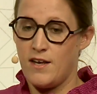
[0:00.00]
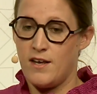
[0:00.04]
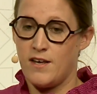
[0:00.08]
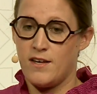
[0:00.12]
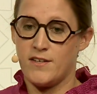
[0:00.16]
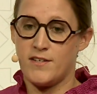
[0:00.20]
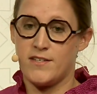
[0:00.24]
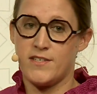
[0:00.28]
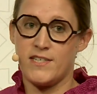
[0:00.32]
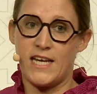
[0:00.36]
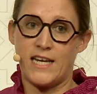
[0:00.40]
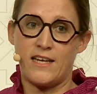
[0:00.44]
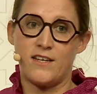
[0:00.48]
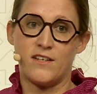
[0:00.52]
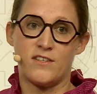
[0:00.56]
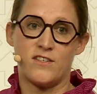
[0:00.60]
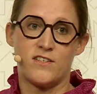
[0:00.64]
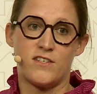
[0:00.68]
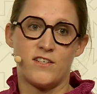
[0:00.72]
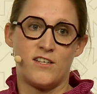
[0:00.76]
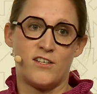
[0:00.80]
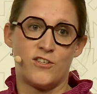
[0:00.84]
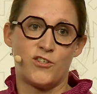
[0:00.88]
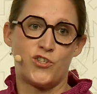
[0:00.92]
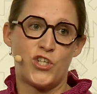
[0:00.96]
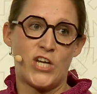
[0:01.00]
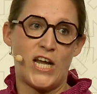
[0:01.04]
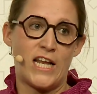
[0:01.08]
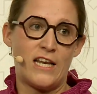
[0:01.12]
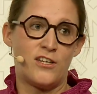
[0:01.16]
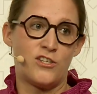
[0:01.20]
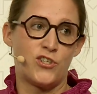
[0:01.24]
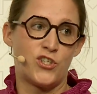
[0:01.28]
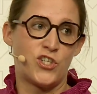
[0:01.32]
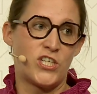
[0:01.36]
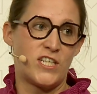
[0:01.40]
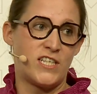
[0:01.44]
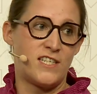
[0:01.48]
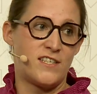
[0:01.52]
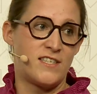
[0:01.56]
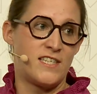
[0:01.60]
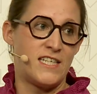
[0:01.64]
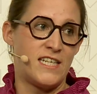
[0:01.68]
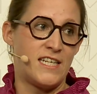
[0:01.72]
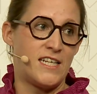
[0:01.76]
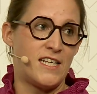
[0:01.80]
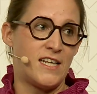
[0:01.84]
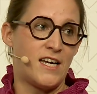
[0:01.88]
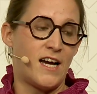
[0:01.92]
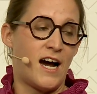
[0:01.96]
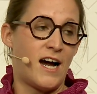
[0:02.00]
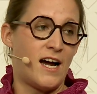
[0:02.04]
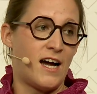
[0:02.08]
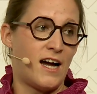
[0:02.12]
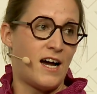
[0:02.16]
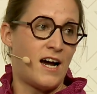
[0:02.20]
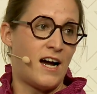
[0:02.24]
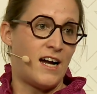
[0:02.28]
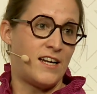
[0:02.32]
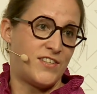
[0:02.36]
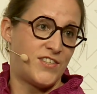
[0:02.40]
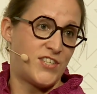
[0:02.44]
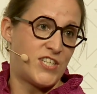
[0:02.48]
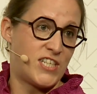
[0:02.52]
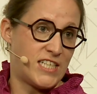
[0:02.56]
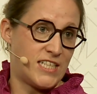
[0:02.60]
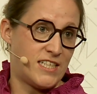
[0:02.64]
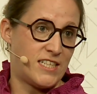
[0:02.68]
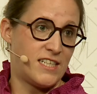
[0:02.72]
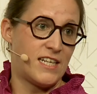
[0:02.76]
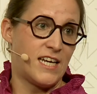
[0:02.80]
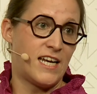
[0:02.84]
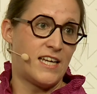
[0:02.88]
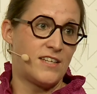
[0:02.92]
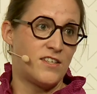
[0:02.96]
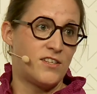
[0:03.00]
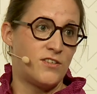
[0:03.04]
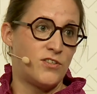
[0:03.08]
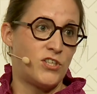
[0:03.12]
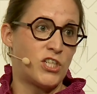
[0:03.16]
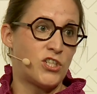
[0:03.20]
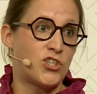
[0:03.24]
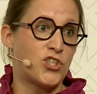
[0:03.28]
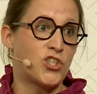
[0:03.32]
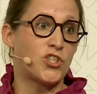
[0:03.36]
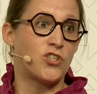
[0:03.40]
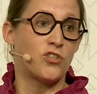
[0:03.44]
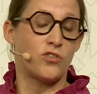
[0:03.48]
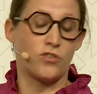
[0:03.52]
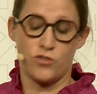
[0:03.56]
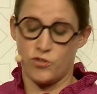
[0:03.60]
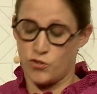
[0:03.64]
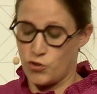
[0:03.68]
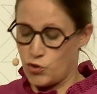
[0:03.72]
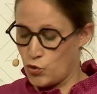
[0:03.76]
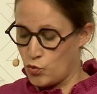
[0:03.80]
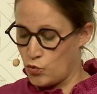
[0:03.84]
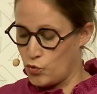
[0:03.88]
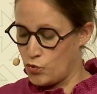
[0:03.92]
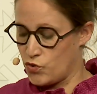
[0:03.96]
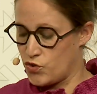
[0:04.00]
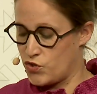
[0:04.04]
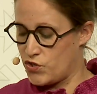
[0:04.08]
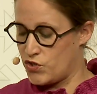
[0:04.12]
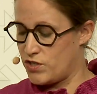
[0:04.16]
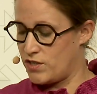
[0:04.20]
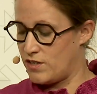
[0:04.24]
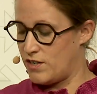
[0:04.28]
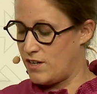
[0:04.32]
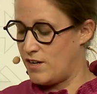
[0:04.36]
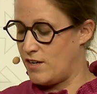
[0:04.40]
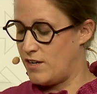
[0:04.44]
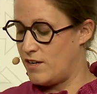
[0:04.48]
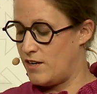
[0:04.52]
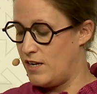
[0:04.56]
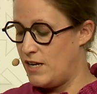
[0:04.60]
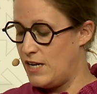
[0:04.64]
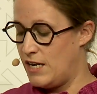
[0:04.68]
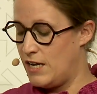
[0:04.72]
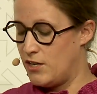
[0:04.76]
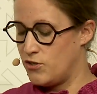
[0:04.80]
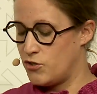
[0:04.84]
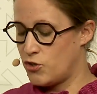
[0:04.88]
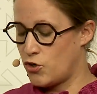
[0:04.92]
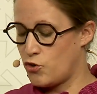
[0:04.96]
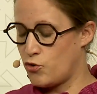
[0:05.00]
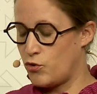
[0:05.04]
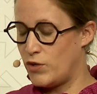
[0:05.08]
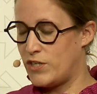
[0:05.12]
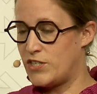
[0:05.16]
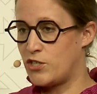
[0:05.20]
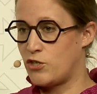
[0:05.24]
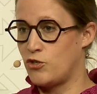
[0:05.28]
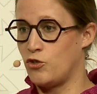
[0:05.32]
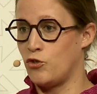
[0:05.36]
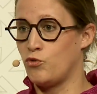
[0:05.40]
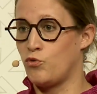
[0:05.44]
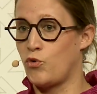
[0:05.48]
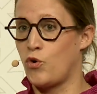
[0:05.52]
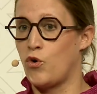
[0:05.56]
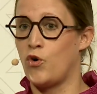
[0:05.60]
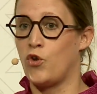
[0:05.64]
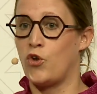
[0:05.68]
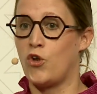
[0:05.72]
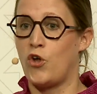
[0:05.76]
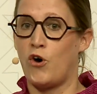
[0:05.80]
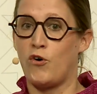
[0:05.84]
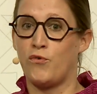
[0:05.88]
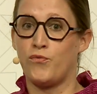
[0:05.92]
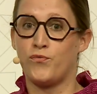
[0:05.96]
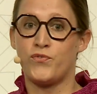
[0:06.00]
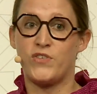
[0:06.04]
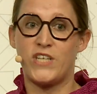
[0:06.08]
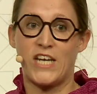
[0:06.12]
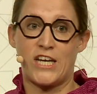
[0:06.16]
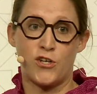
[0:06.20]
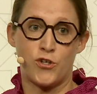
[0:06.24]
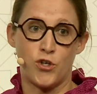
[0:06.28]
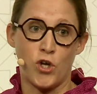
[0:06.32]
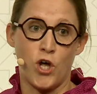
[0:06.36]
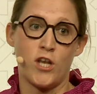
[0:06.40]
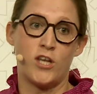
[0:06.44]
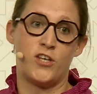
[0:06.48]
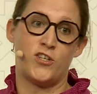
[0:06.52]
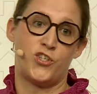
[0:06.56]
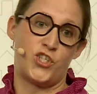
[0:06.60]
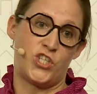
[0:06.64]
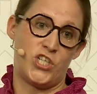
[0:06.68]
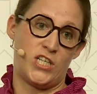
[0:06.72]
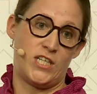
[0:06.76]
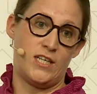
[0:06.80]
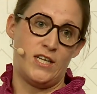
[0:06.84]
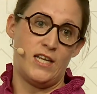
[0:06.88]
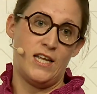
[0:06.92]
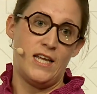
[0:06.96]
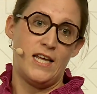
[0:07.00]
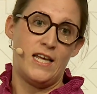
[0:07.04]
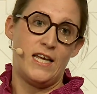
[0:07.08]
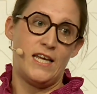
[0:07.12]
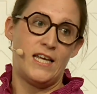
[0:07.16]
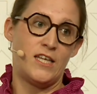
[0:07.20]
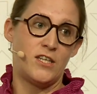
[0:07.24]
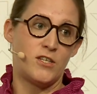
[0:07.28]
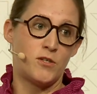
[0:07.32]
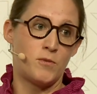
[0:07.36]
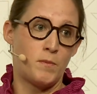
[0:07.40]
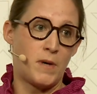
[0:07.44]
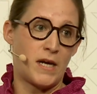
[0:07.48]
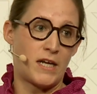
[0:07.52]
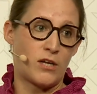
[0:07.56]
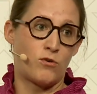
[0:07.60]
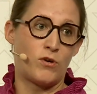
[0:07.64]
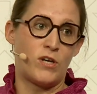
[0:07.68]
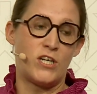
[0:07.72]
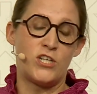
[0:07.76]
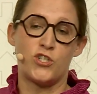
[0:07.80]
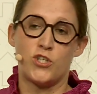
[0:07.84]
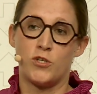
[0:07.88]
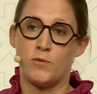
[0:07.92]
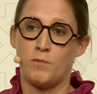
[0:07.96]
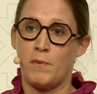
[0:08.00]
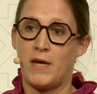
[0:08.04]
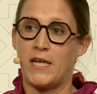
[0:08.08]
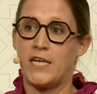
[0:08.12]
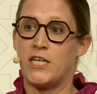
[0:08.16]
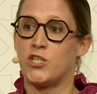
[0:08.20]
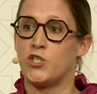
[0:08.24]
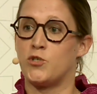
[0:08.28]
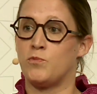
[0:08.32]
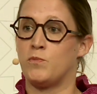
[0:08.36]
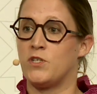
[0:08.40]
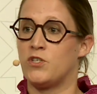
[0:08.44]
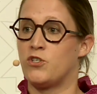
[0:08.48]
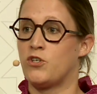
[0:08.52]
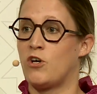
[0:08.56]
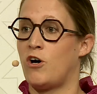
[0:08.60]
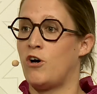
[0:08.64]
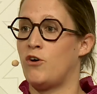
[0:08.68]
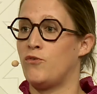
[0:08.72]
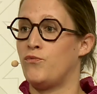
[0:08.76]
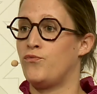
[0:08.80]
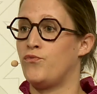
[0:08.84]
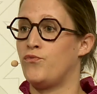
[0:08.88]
A second challenge is the IT and the digital tools, the critical role of technology in the migration management of